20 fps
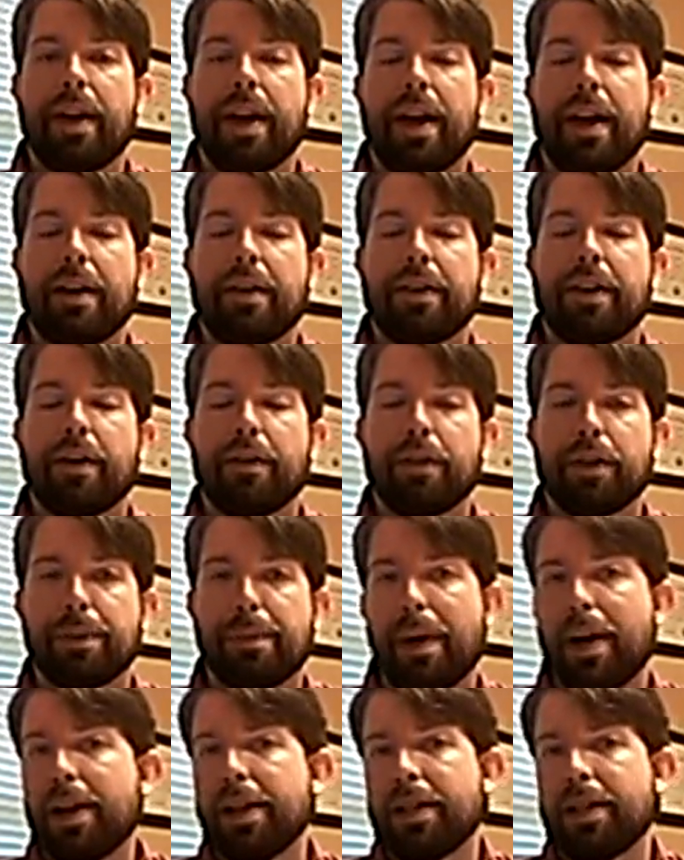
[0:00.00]
And their
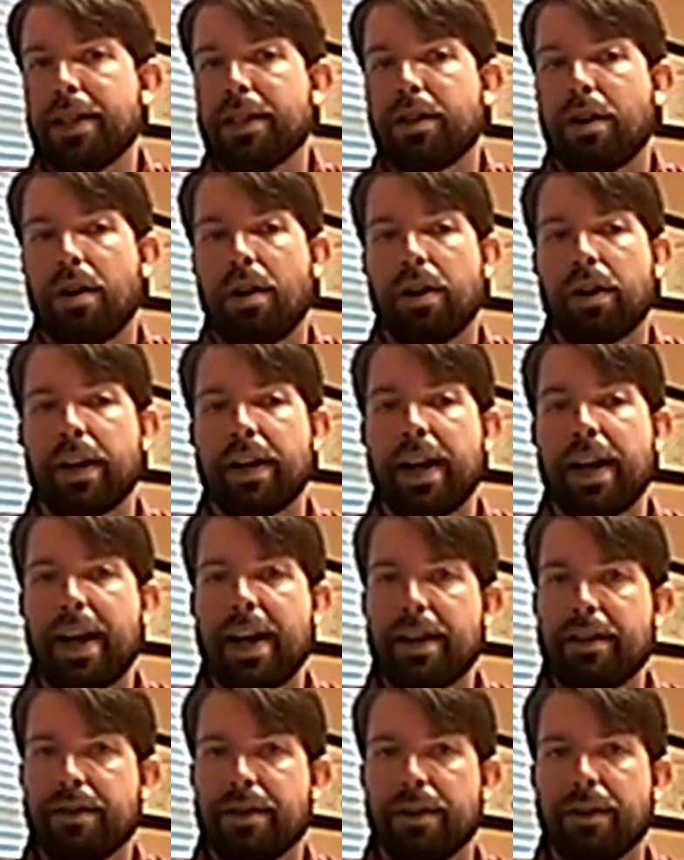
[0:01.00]
response is called an
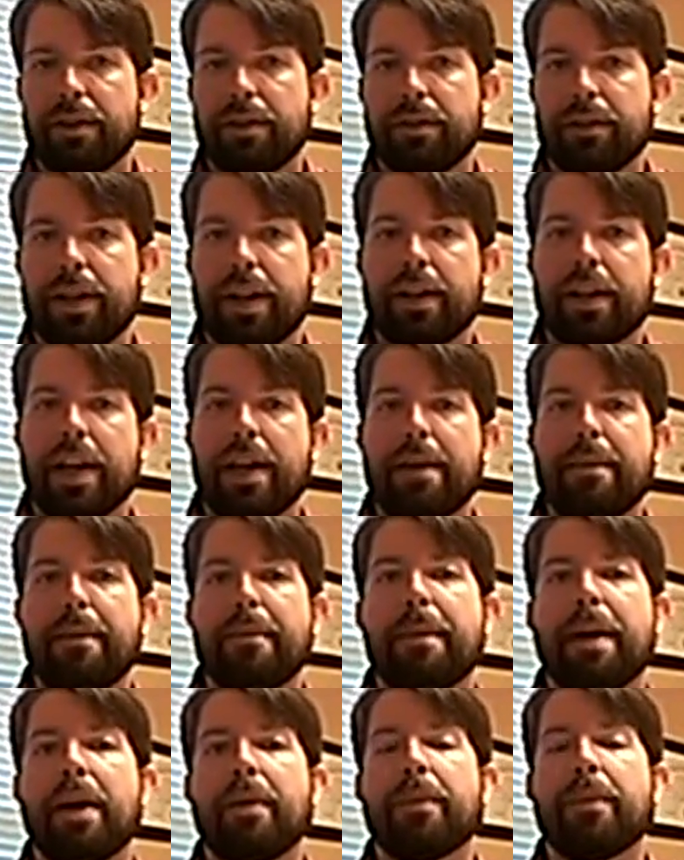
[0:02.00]
answer. Now keep
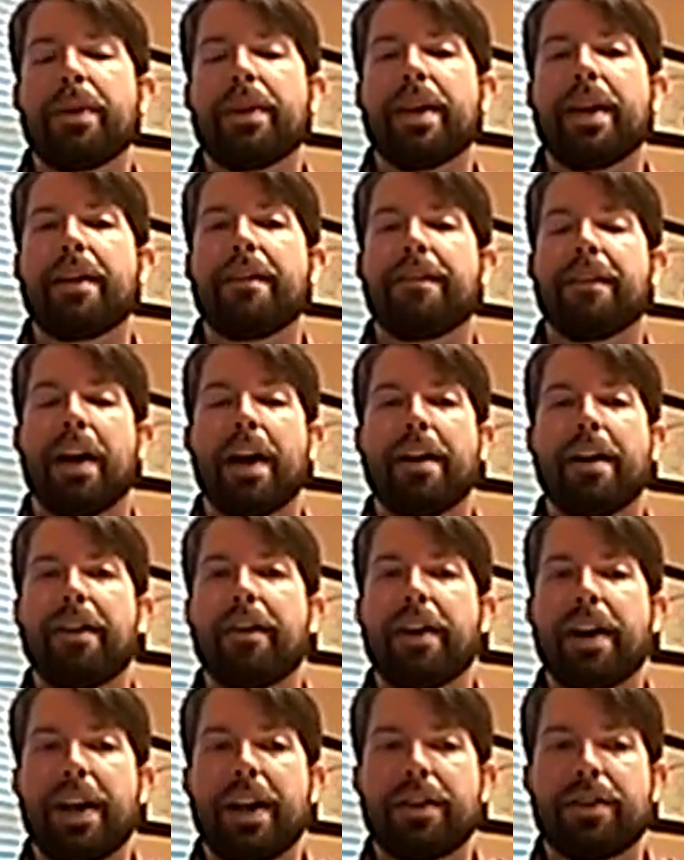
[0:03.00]
in mind, when they file
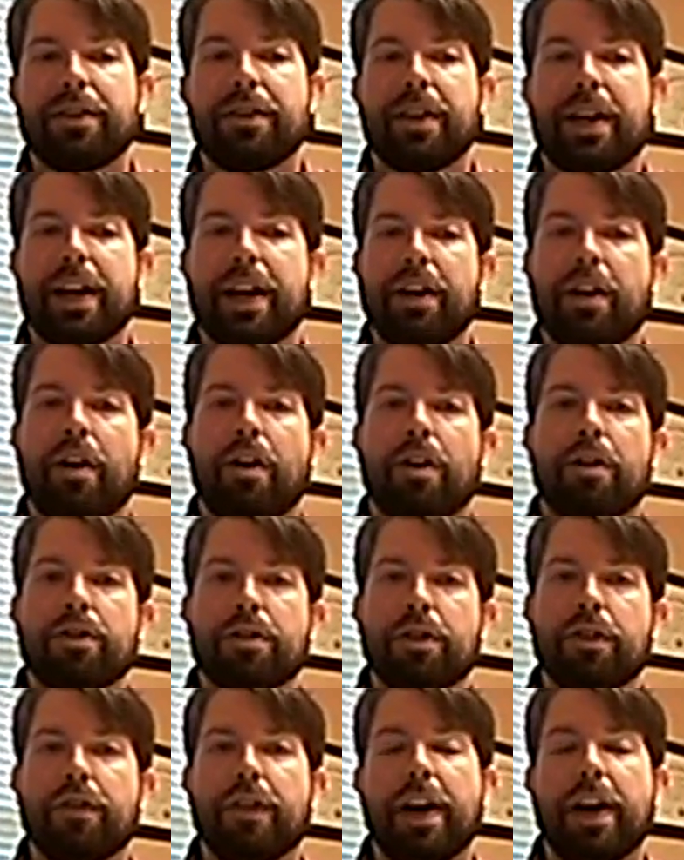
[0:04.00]
their answer, they can
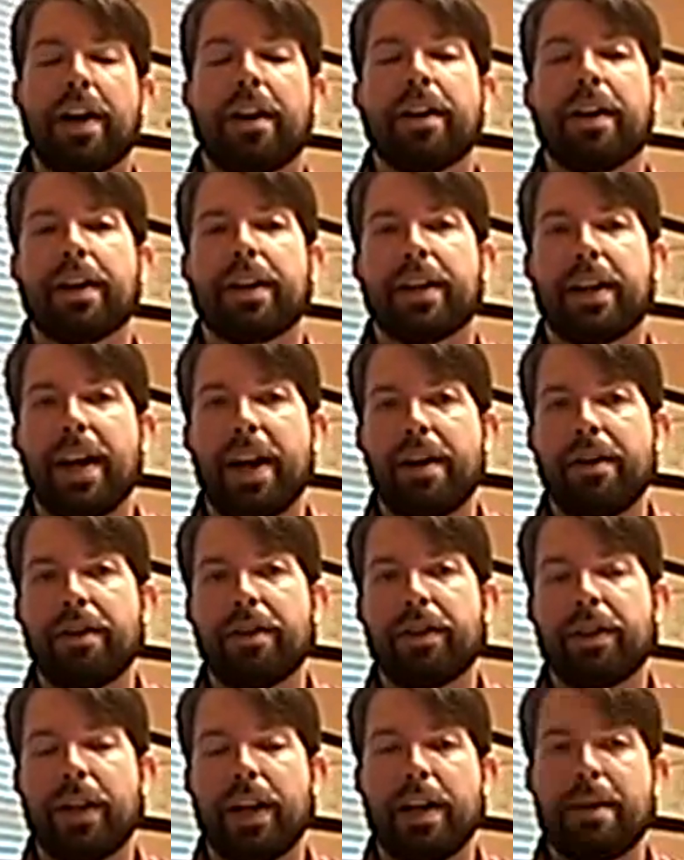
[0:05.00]
also file a
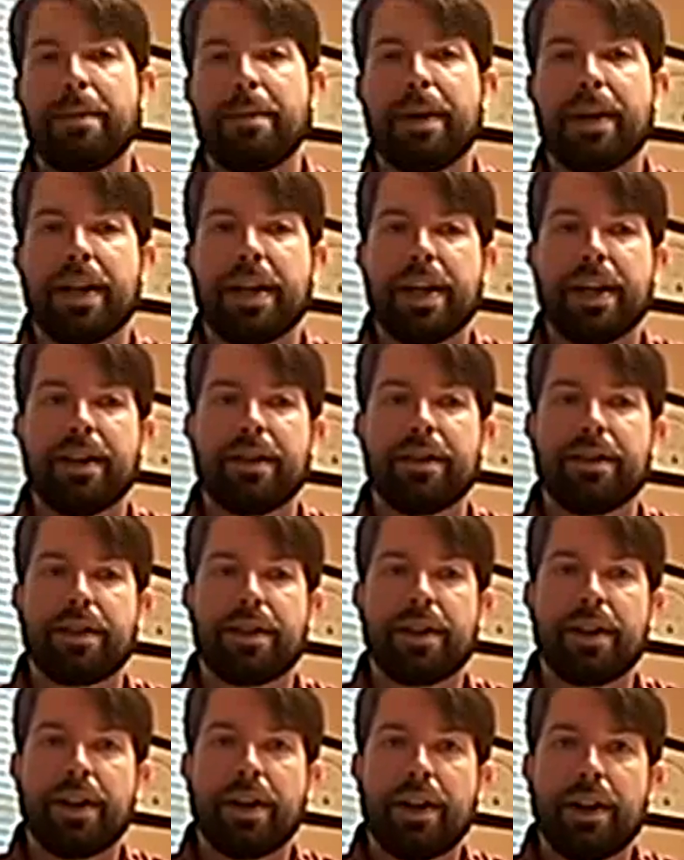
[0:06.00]
counterclaim
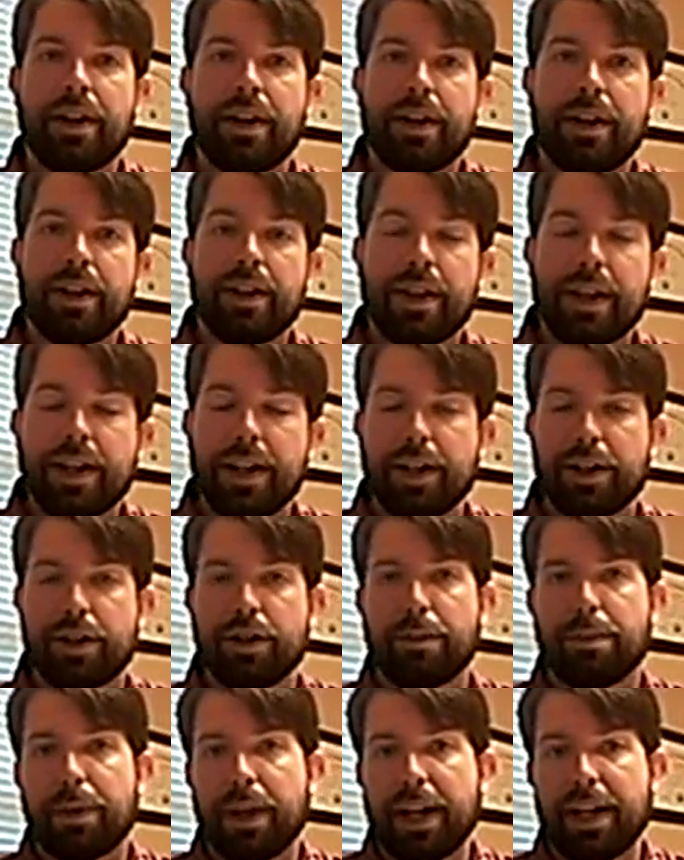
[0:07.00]
against the
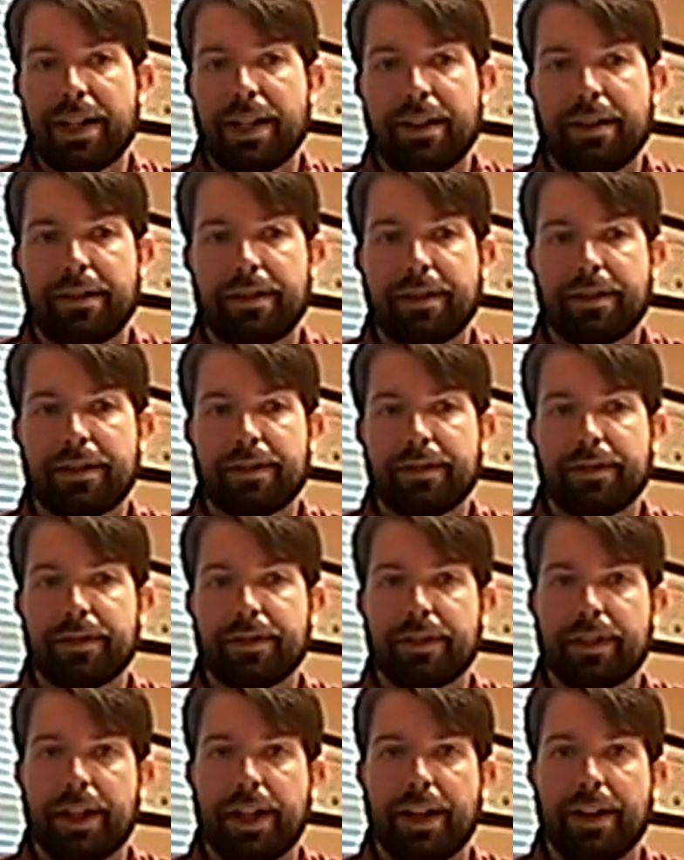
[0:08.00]
initial plaintiff.
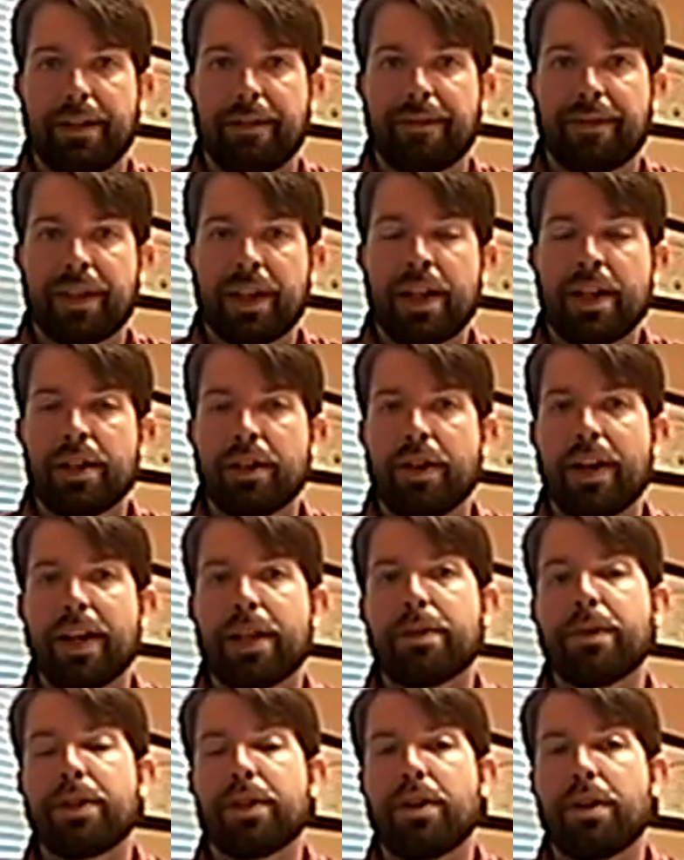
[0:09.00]
Okay? So
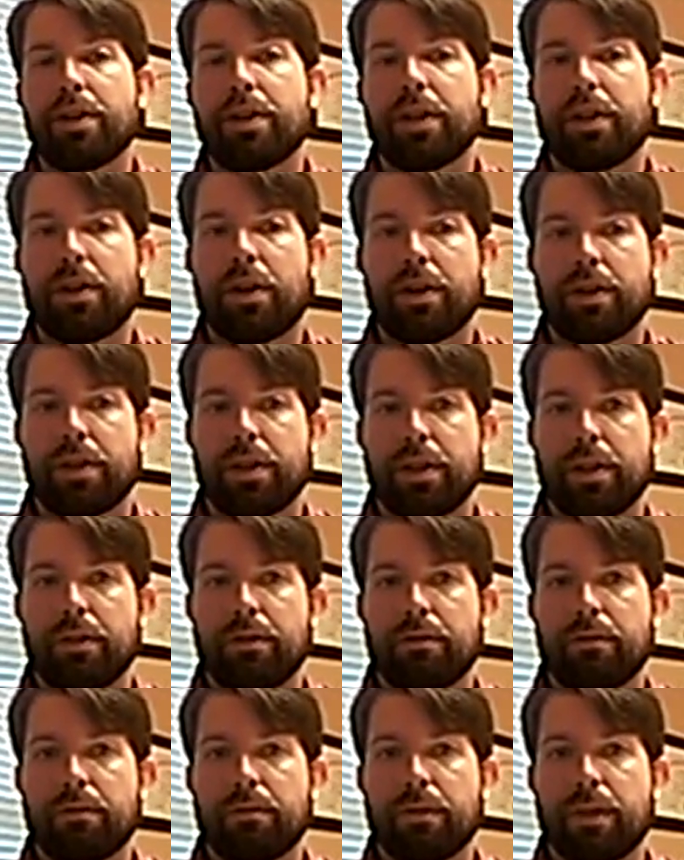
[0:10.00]
that's what starts a
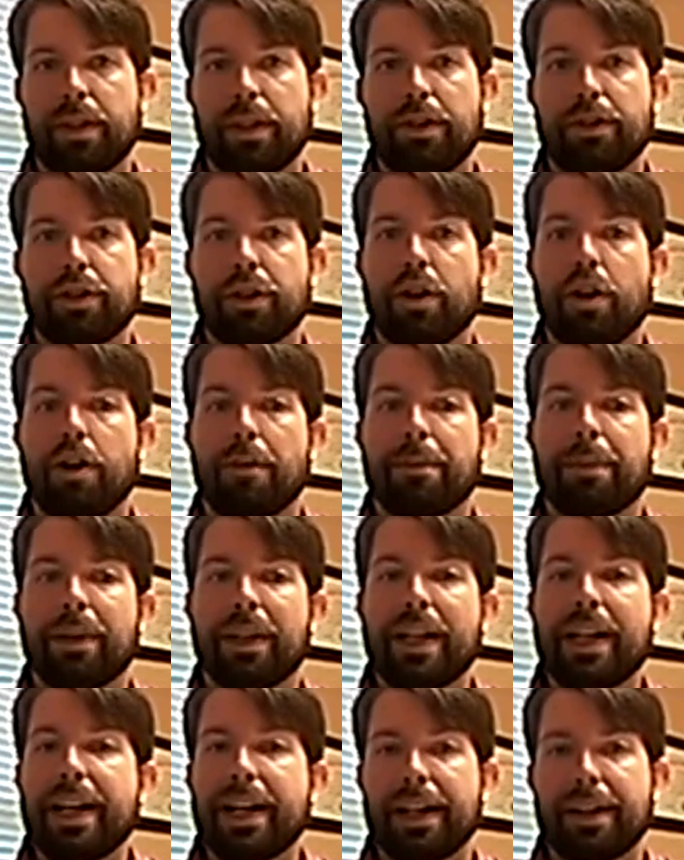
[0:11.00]
lawsuit, and those are called
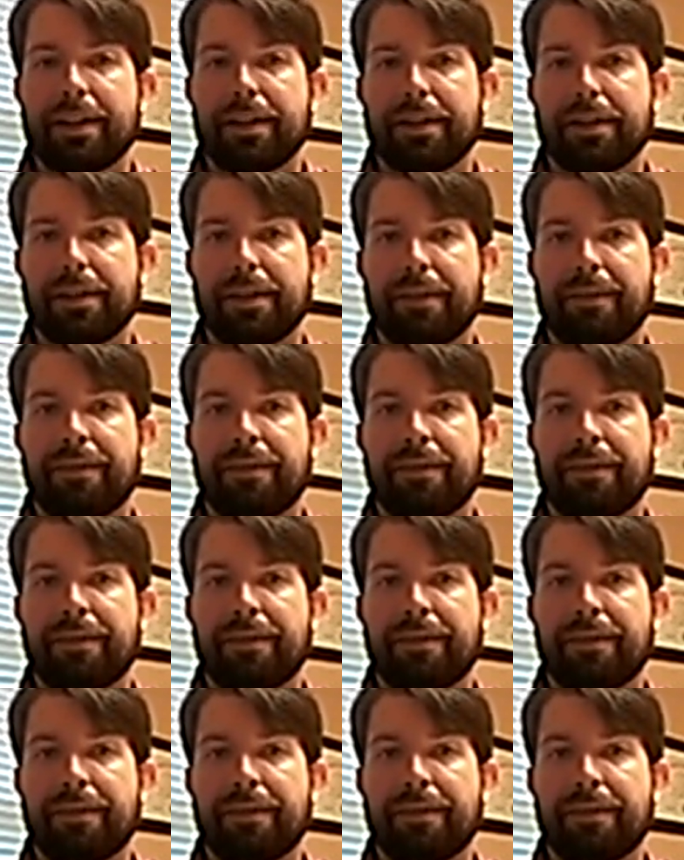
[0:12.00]
pleadings.